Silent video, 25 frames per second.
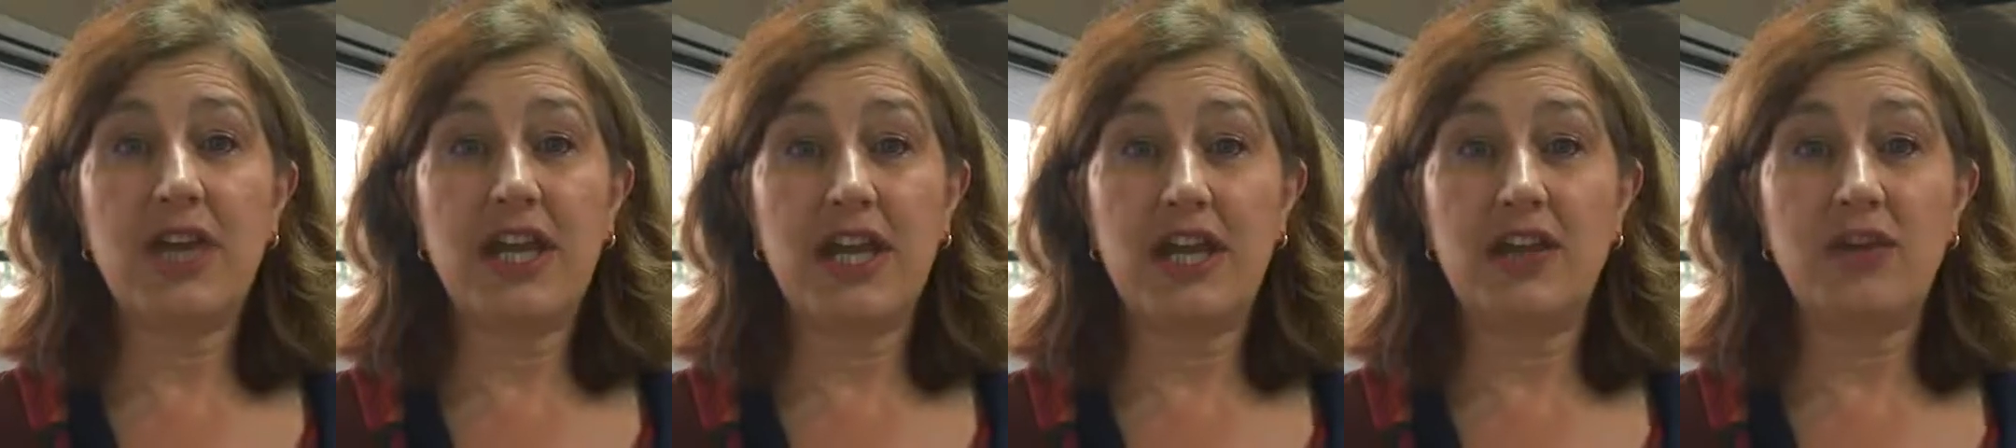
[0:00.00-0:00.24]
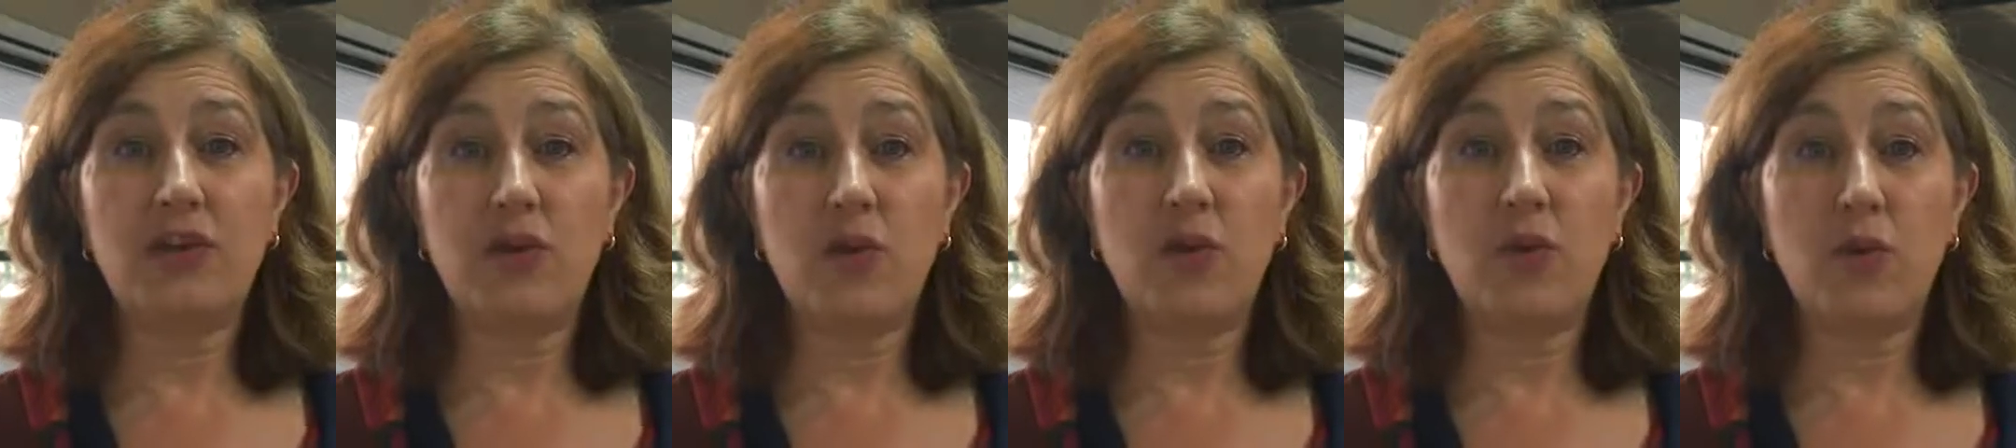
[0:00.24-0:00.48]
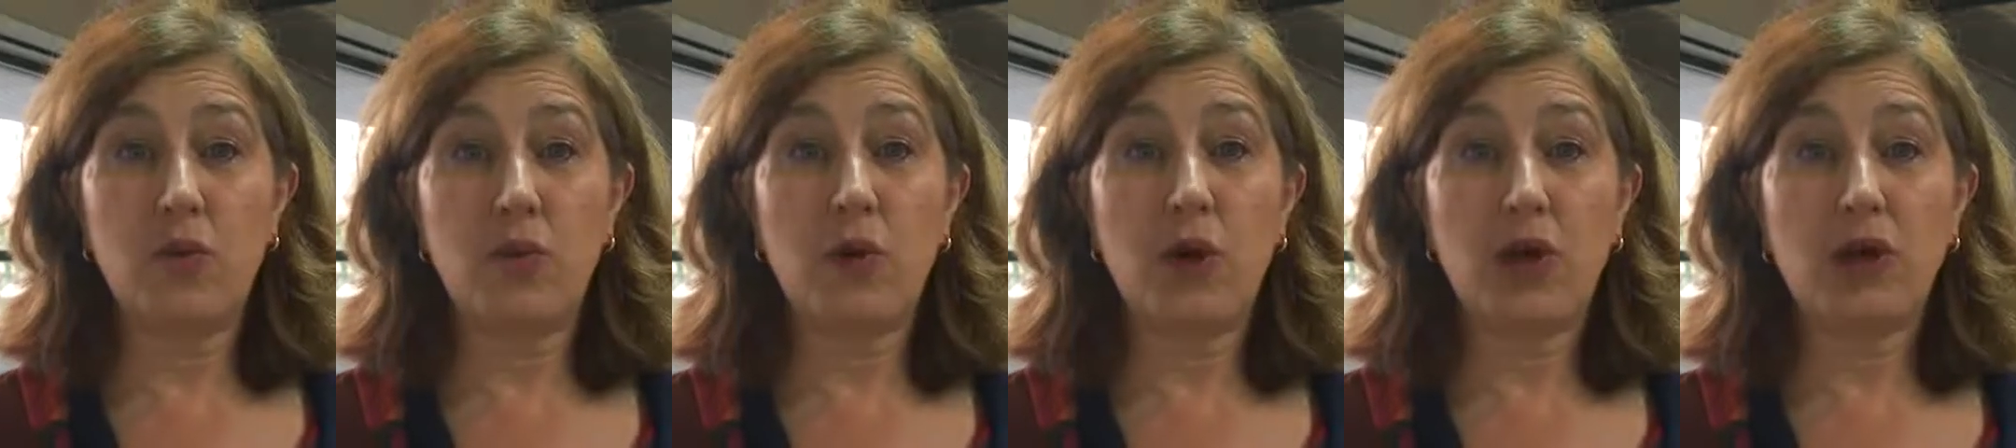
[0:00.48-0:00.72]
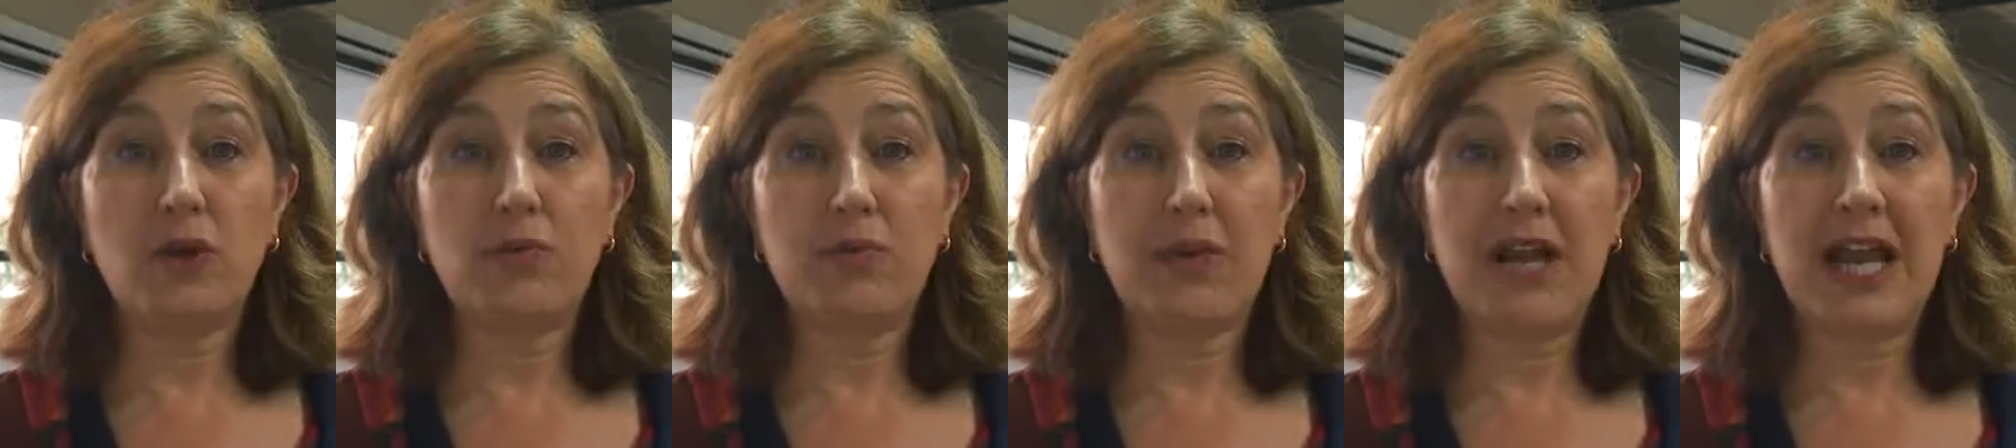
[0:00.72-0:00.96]
in your
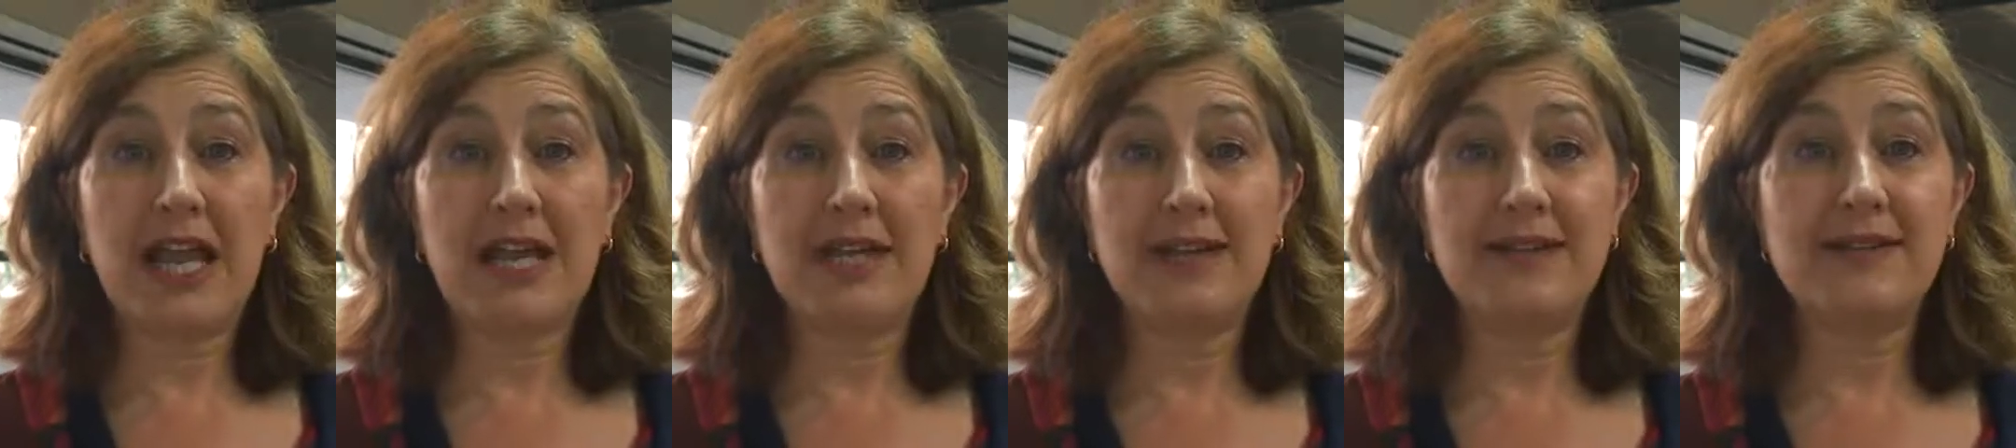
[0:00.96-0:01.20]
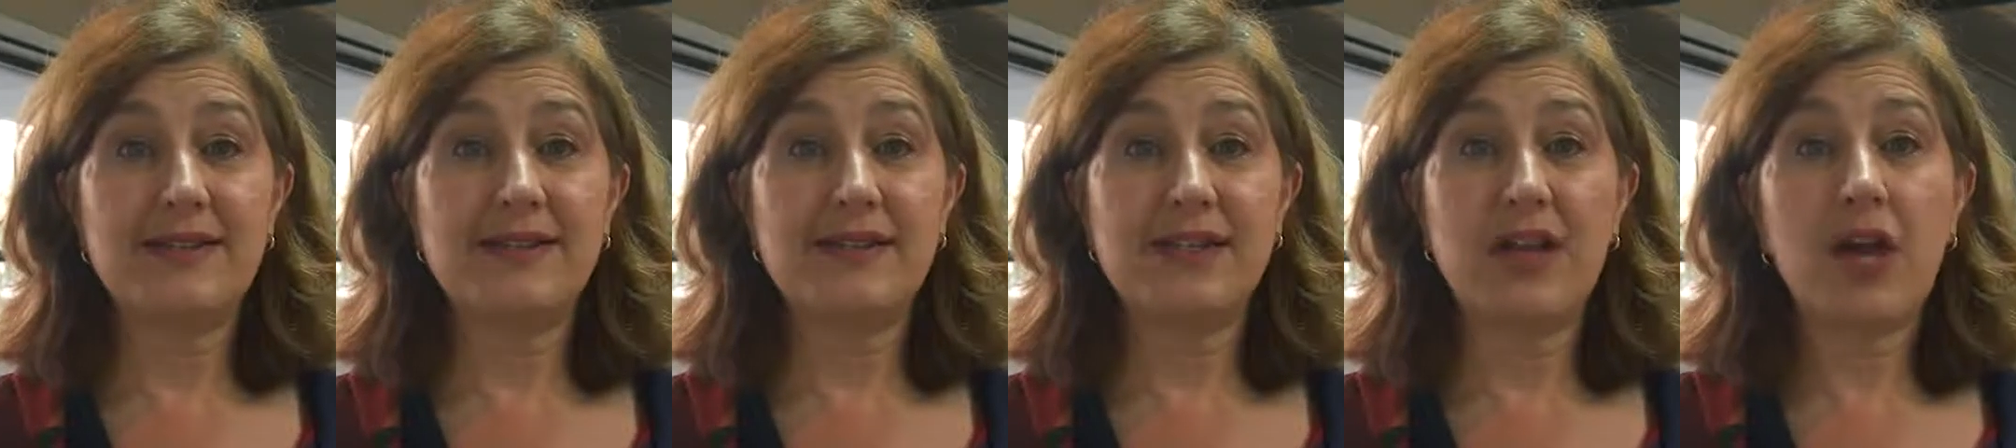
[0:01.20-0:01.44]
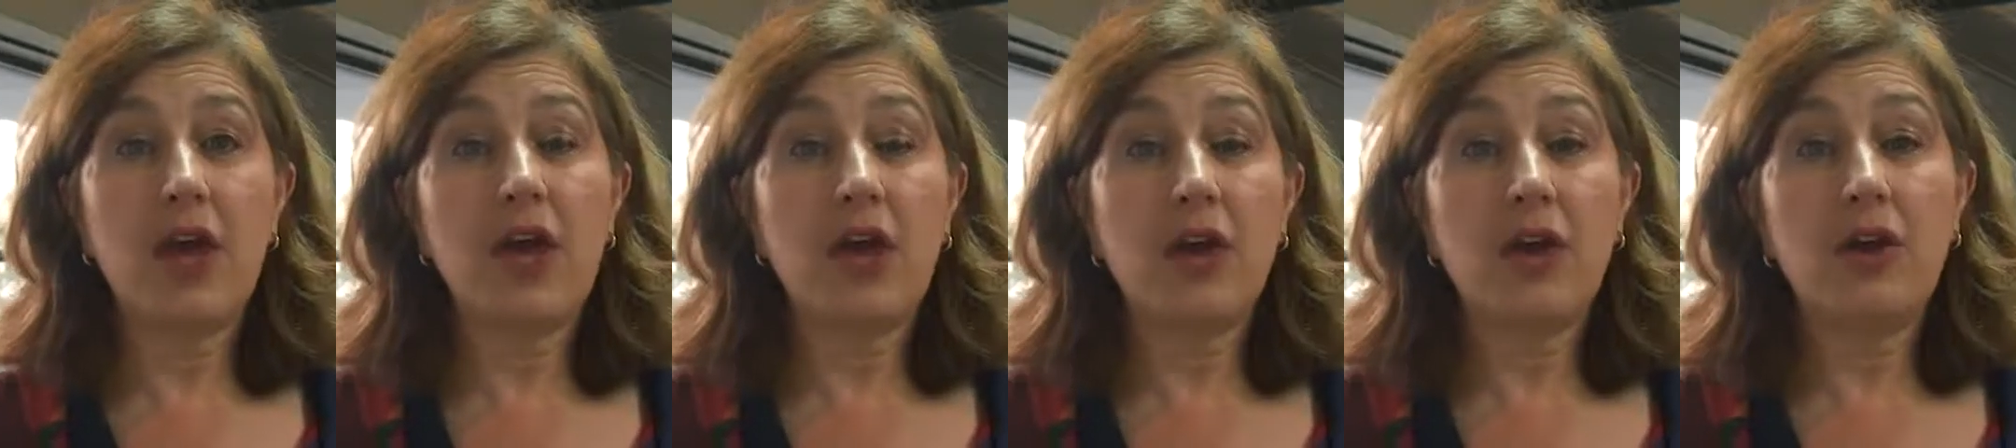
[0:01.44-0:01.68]
workplace,